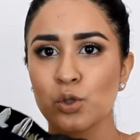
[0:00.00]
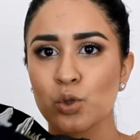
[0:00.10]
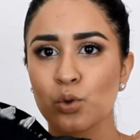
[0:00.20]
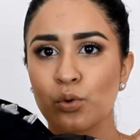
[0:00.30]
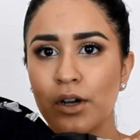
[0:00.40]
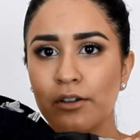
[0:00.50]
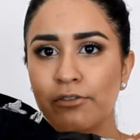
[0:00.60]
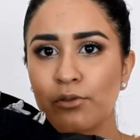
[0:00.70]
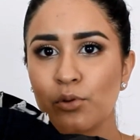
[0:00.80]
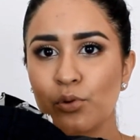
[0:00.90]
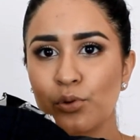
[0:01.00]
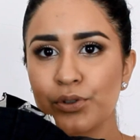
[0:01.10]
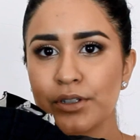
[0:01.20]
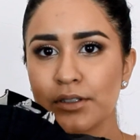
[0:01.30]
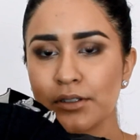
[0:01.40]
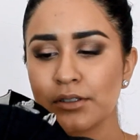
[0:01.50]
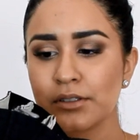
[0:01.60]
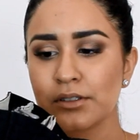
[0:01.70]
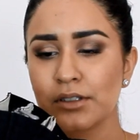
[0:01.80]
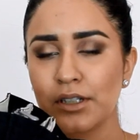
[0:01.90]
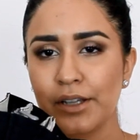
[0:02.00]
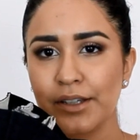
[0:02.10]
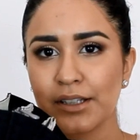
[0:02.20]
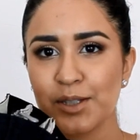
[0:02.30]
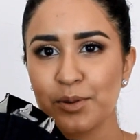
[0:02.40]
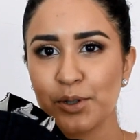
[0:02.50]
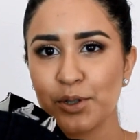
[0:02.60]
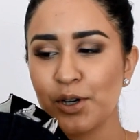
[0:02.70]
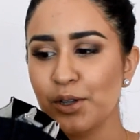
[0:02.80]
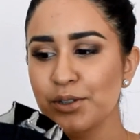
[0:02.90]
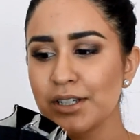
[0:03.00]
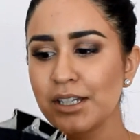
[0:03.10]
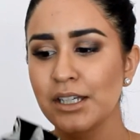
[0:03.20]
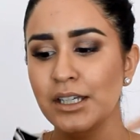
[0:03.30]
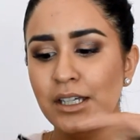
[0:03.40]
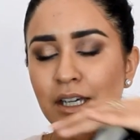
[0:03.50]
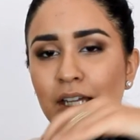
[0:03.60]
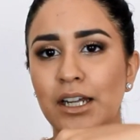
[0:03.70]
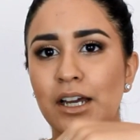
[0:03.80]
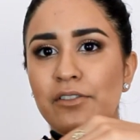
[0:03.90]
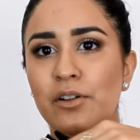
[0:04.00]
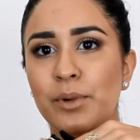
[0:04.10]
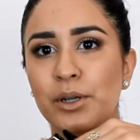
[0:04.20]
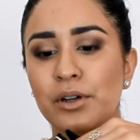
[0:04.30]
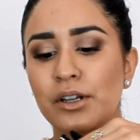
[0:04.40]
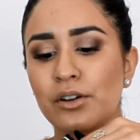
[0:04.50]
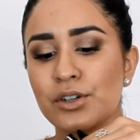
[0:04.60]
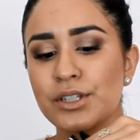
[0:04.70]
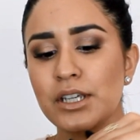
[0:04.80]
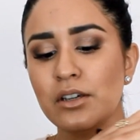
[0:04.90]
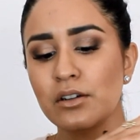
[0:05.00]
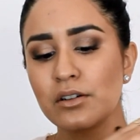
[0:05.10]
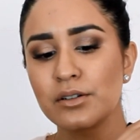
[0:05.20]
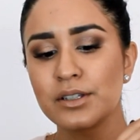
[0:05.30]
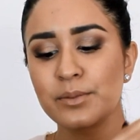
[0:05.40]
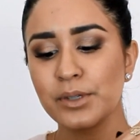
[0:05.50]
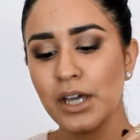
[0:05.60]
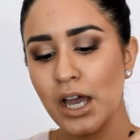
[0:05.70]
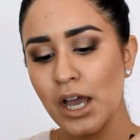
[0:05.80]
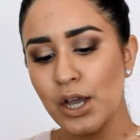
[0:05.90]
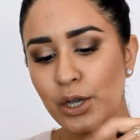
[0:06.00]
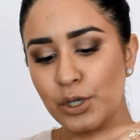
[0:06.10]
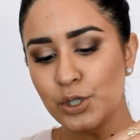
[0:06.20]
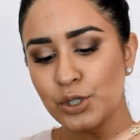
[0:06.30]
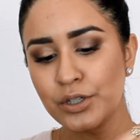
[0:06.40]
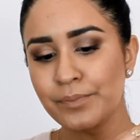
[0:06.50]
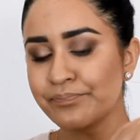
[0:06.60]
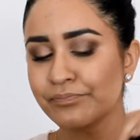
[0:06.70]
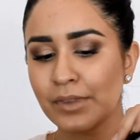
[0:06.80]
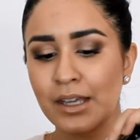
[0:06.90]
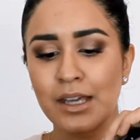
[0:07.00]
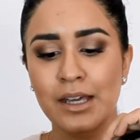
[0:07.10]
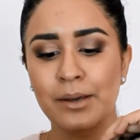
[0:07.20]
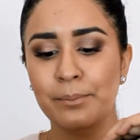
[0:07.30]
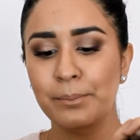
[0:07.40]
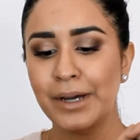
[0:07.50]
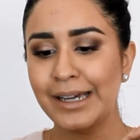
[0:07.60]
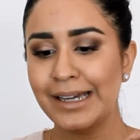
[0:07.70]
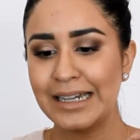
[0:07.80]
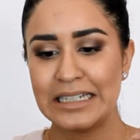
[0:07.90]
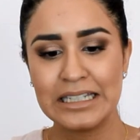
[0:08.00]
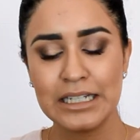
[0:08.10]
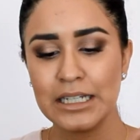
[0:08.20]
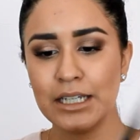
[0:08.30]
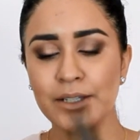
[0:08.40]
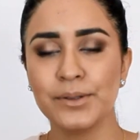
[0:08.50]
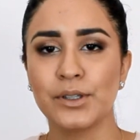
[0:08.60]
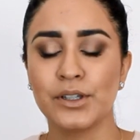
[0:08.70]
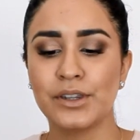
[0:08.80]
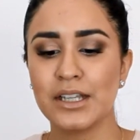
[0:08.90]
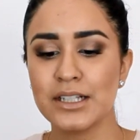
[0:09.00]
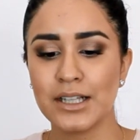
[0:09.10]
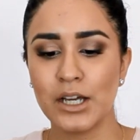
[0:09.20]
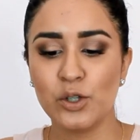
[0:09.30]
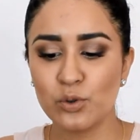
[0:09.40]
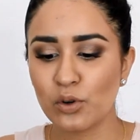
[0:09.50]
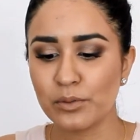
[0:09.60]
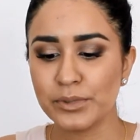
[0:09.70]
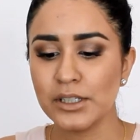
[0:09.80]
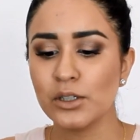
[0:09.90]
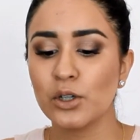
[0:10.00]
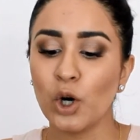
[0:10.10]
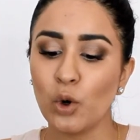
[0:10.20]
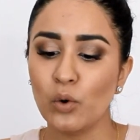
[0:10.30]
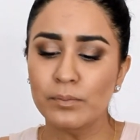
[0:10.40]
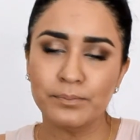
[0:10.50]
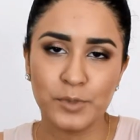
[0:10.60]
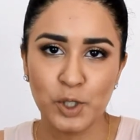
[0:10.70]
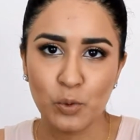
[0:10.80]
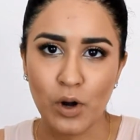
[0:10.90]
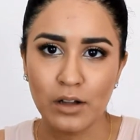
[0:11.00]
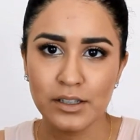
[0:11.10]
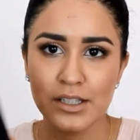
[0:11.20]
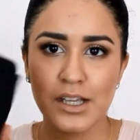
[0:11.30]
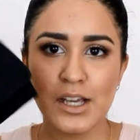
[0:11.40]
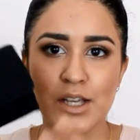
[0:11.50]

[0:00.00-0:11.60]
trifold, I think that's what they're called. And I have all my credit cards here, some cash, my I D, things that normally go in a wallet.